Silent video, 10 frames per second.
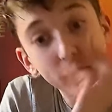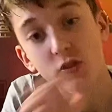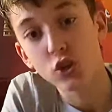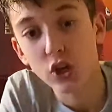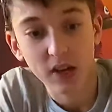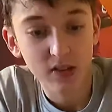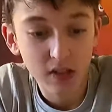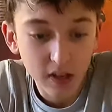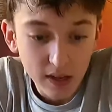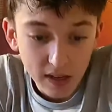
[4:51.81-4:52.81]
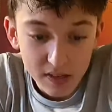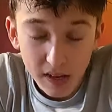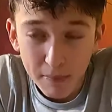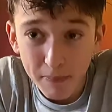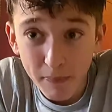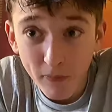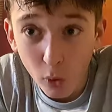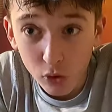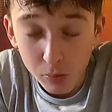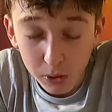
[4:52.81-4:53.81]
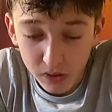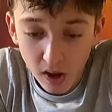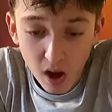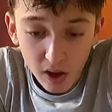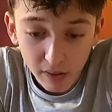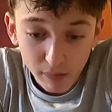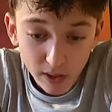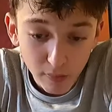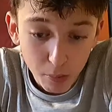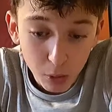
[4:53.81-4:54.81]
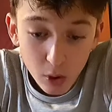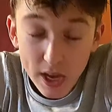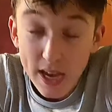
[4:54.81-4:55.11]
suggested as a possible target for Liverpool.